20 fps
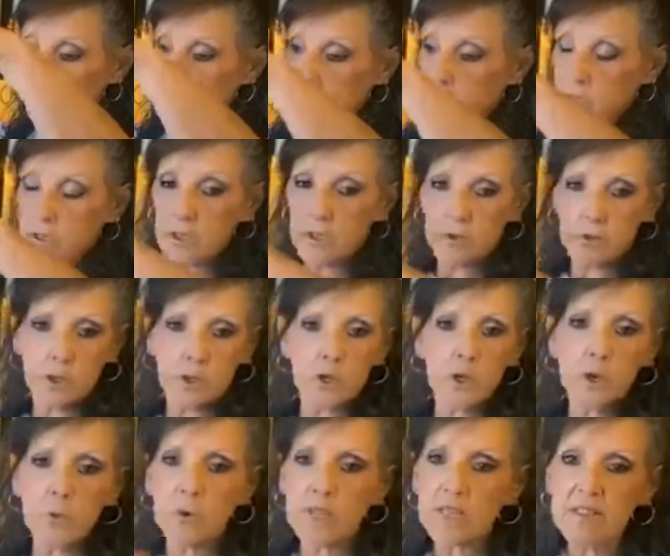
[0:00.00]
everything to,
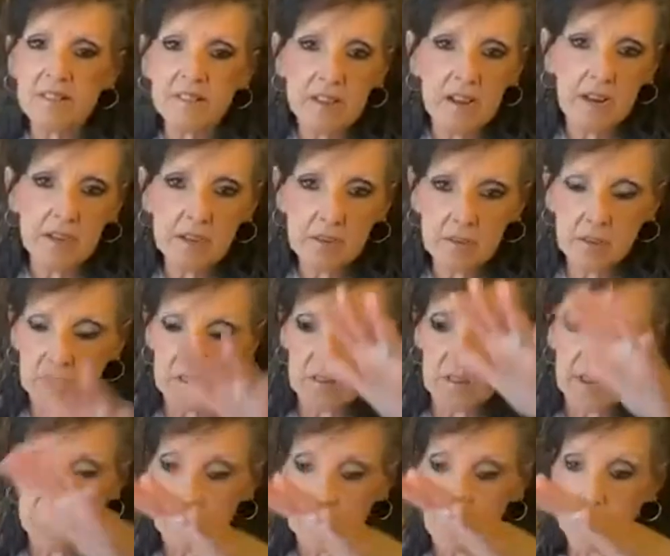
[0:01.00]
you know what lasagna
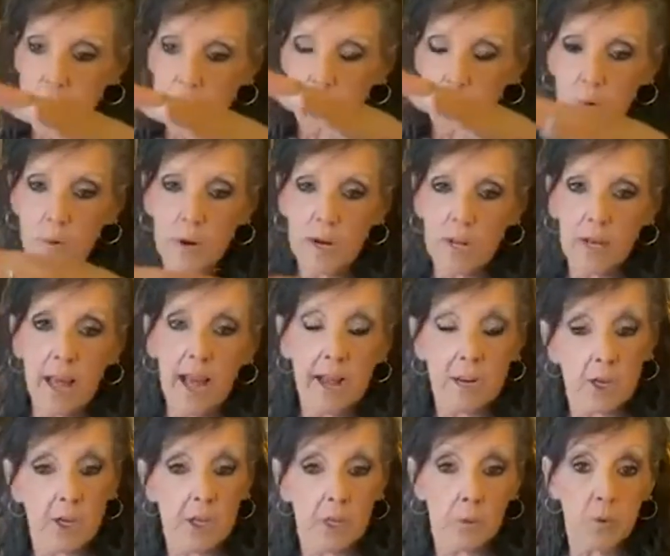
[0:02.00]
looks like after a while.
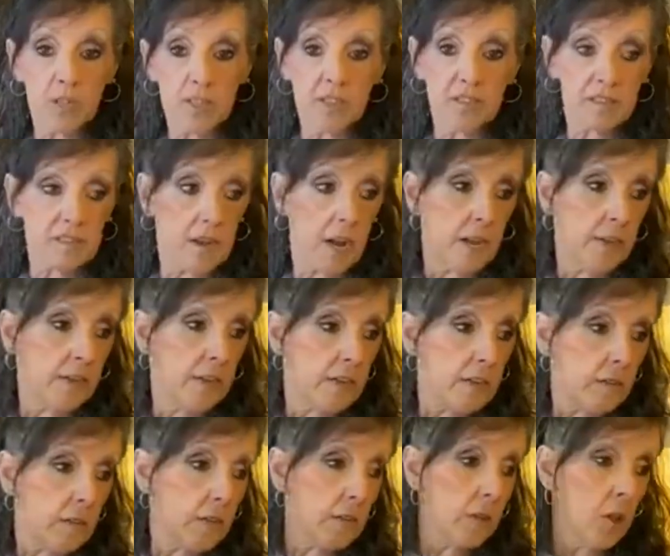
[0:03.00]
Actually, with
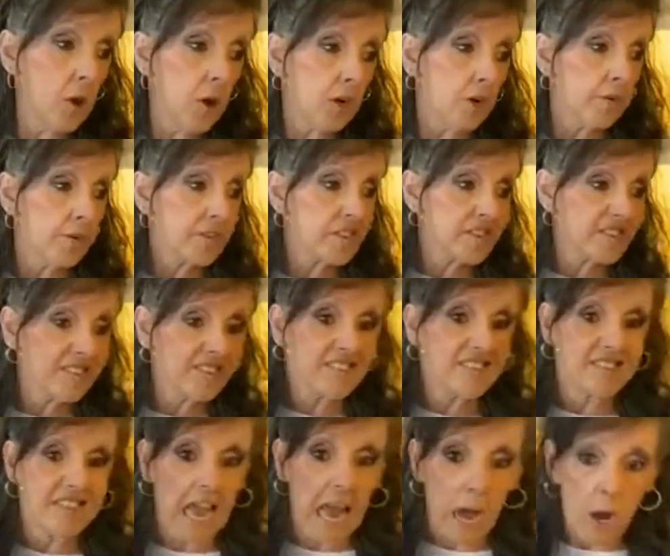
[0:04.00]
lasagna, the longer it
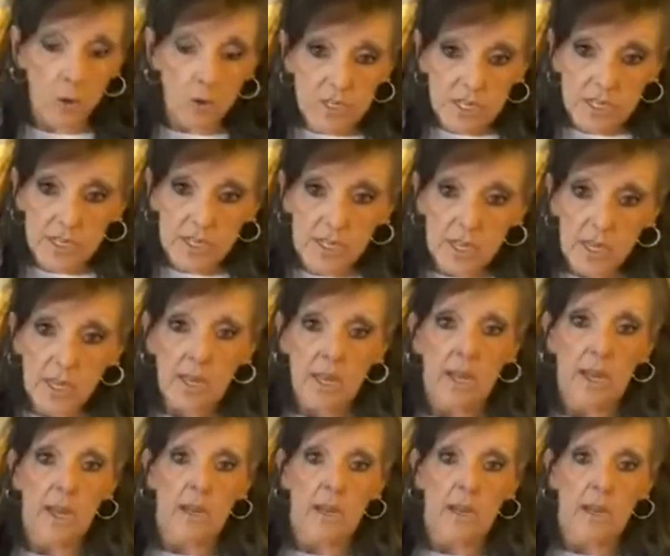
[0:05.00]
sits out,